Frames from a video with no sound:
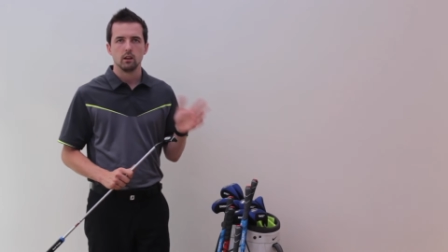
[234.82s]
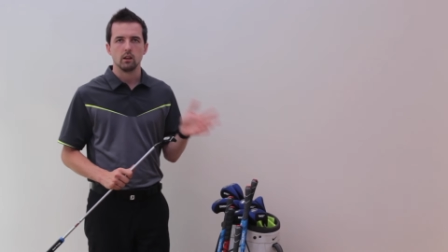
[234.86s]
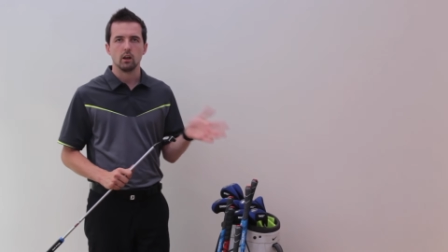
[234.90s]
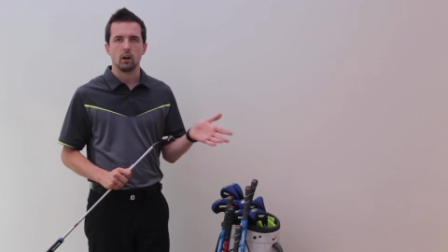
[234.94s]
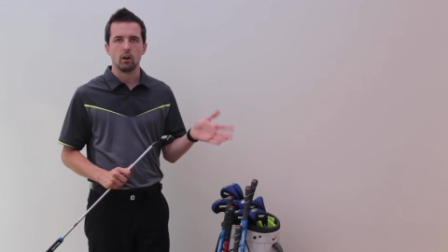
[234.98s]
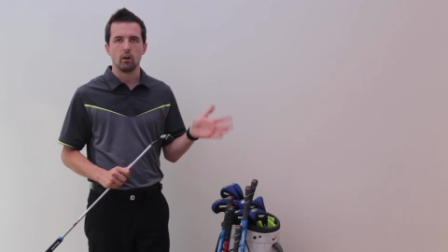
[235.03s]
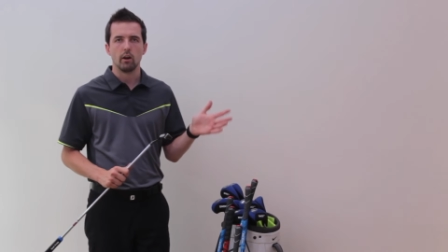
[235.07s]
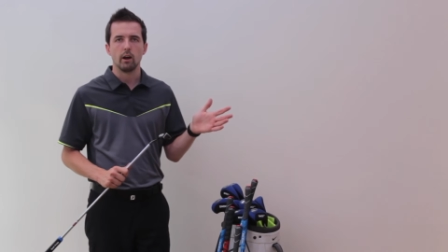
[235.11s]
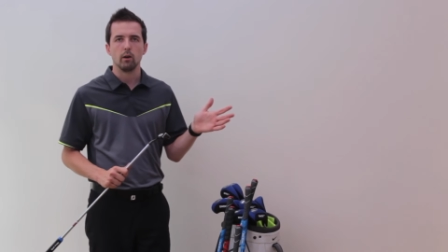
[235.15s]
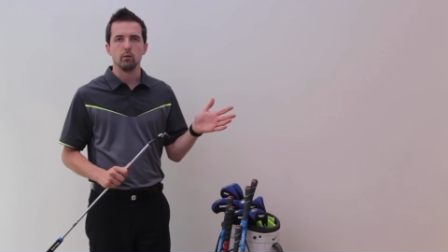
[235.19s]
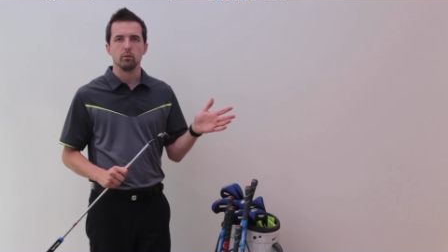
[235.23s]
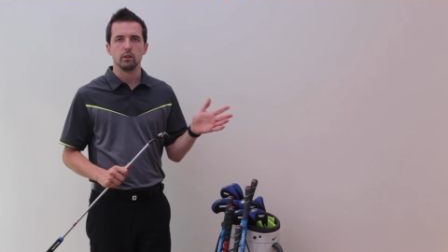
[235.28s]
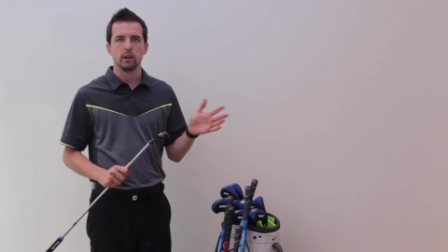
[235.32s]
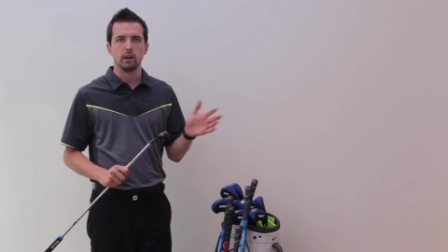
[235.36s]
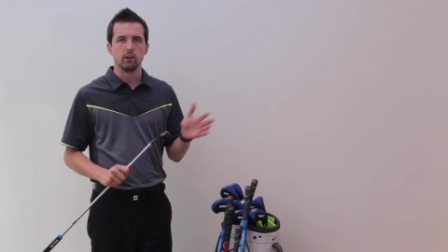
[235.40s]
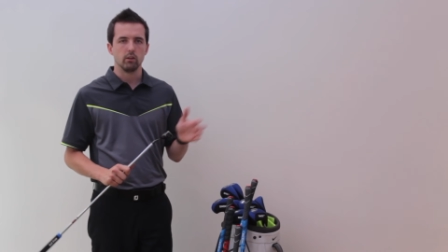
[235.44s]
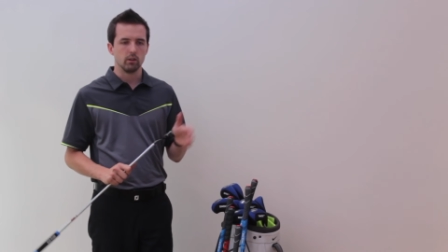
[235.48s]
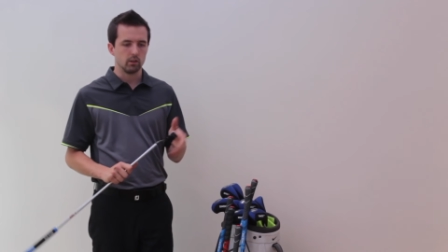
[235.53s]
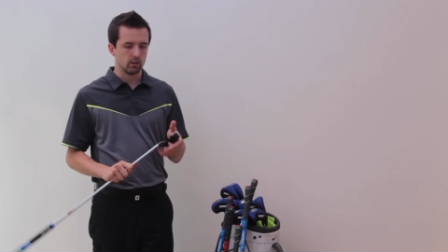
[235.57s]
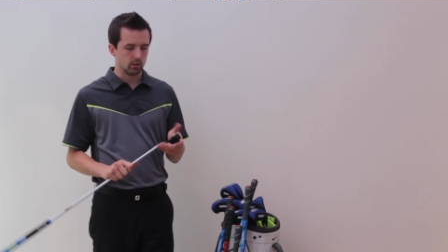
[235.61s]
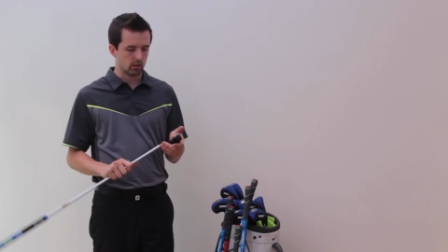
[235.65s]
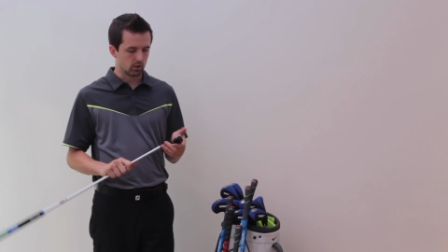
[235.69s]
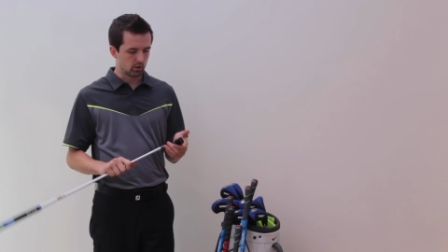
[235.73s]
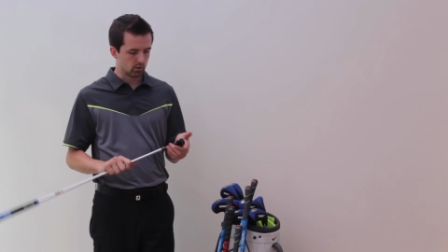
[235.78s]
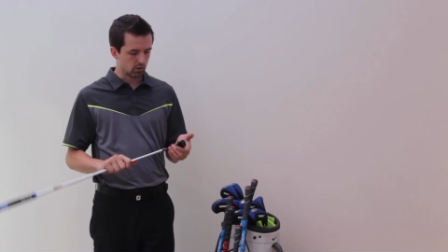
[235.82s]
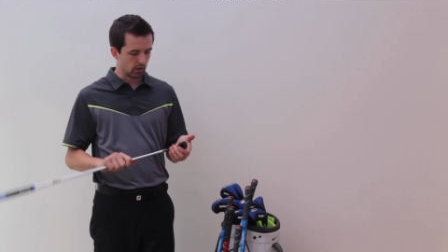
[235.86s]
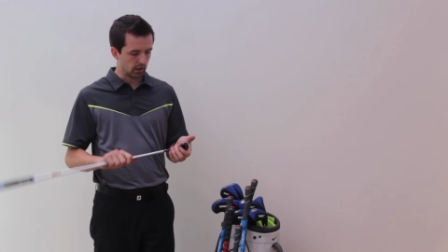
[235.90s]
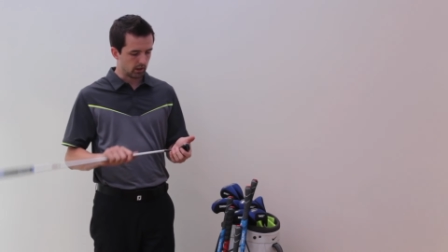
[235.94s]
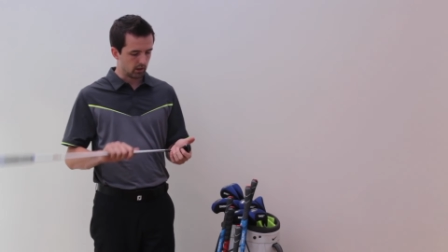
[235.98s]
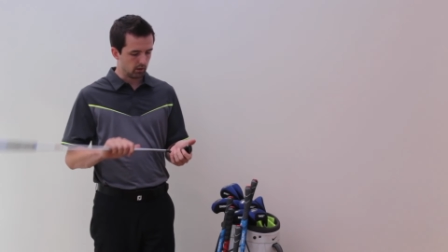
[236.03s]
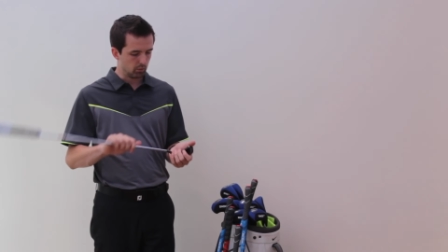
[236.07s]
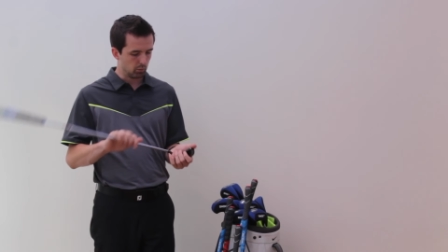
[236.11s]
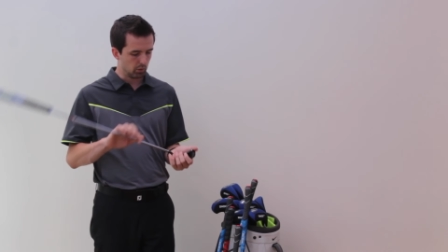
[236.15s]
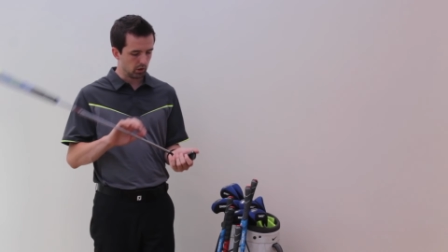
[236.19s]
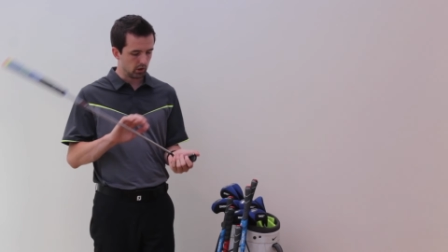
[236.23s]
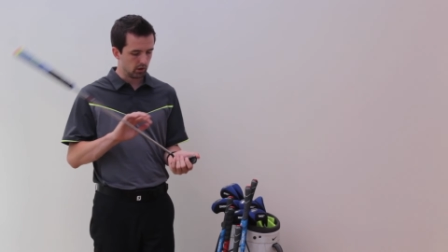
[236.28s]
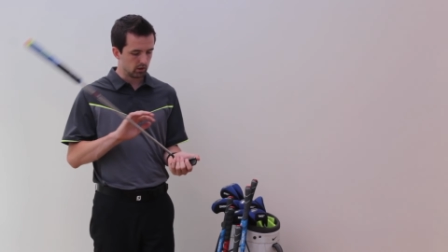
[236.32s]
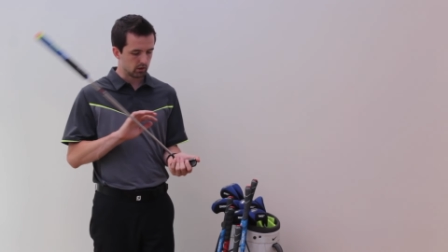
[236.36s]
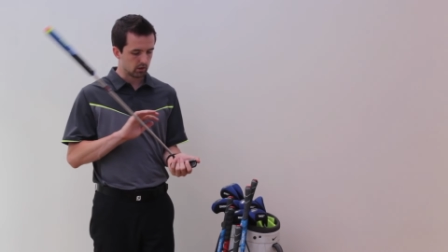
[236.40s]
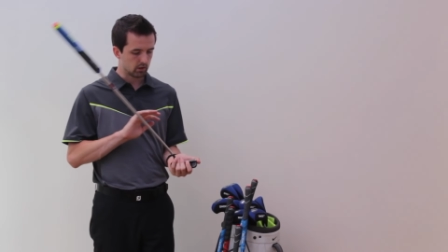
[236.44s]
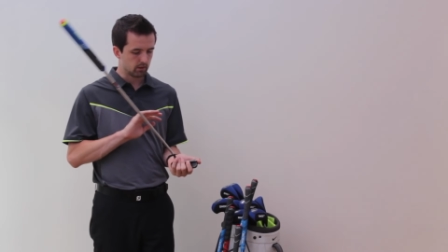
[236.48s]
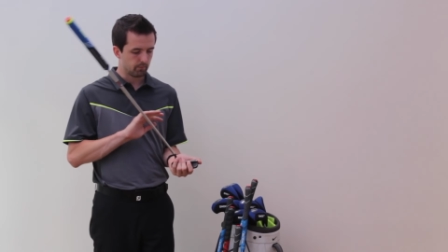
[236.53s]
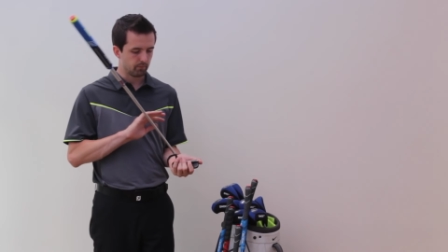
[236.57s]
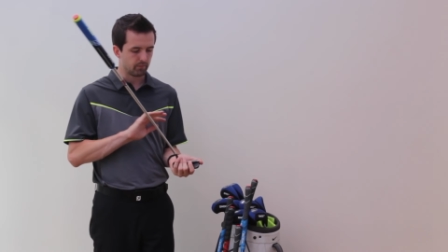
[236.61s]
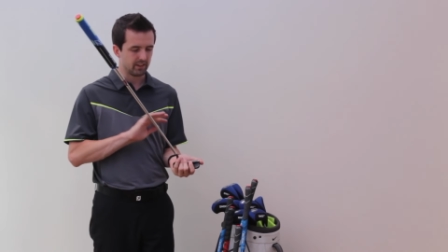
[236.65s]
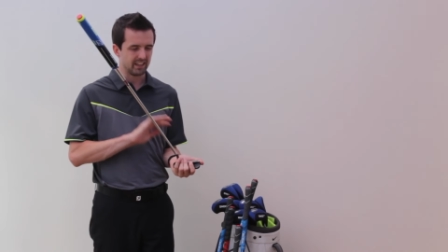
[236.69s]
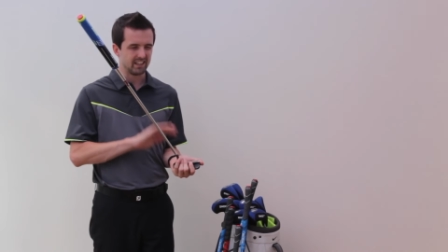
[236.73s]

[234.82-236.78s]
are out there in the world.